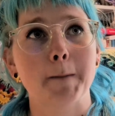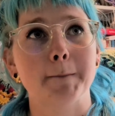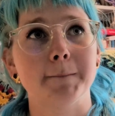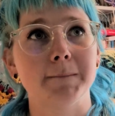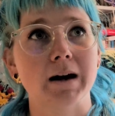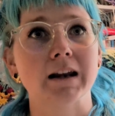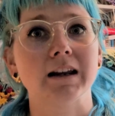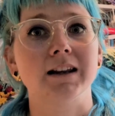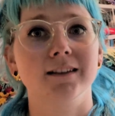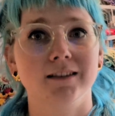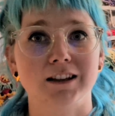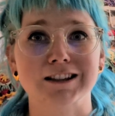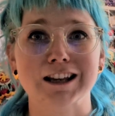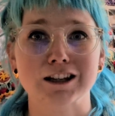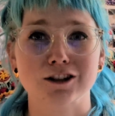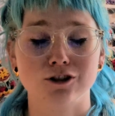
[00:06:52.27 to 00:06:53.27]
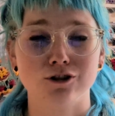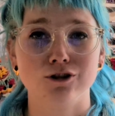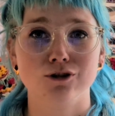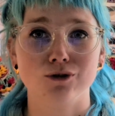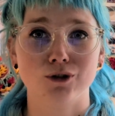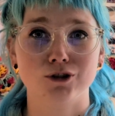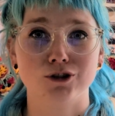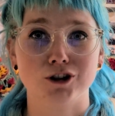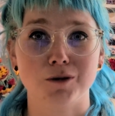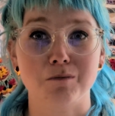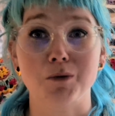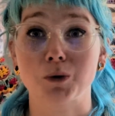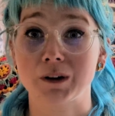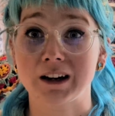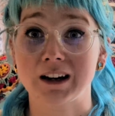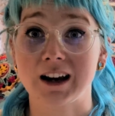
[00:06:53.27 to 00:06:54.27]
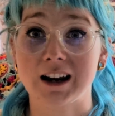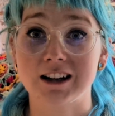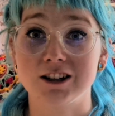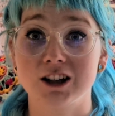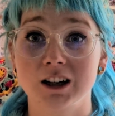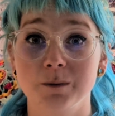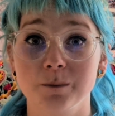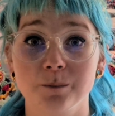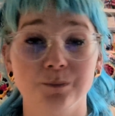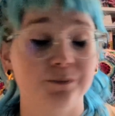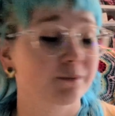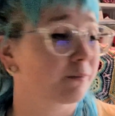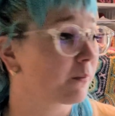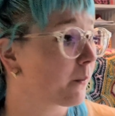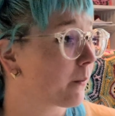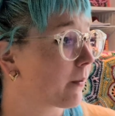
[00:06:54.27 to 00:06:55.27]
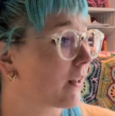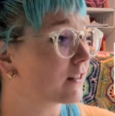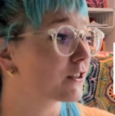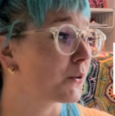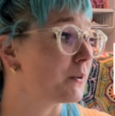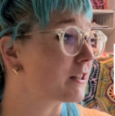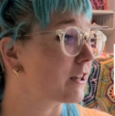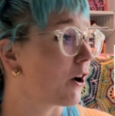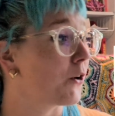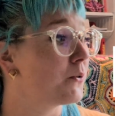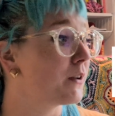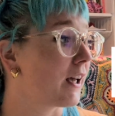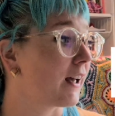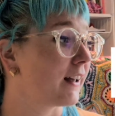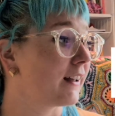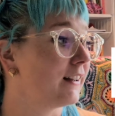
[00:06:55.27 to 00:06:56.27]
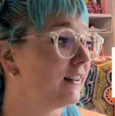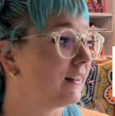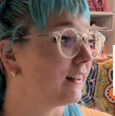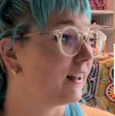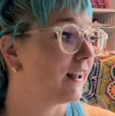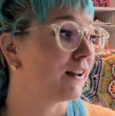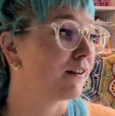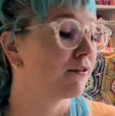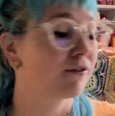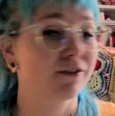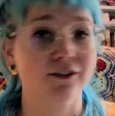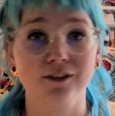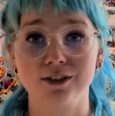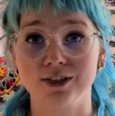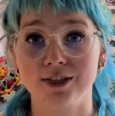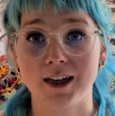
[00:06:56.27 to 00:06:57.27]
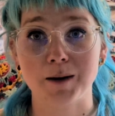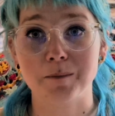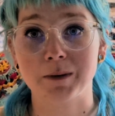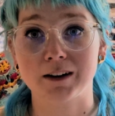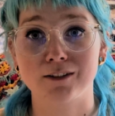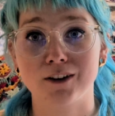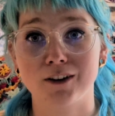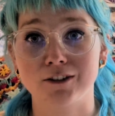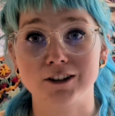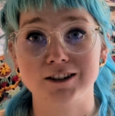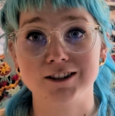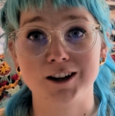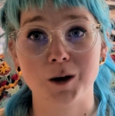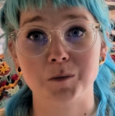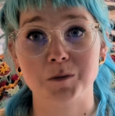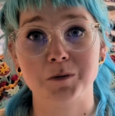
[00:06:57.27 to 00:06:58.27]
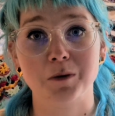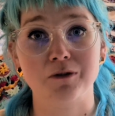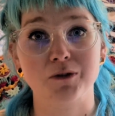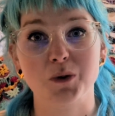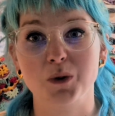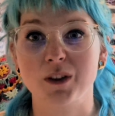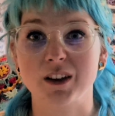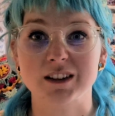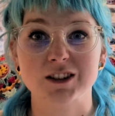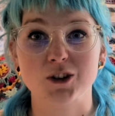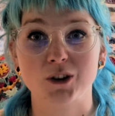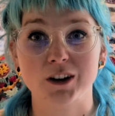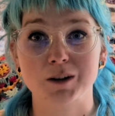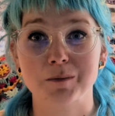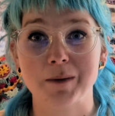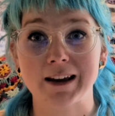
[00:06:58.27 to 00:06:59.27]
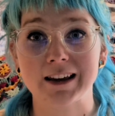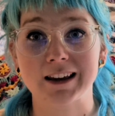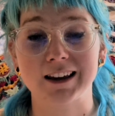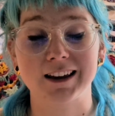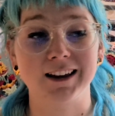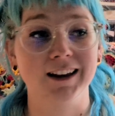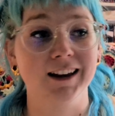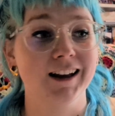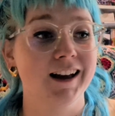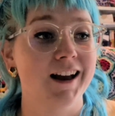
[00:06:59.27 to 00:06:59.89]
making the sentence structure more engaging. So it's okay if that bit of evidence comes before. That's not going to make it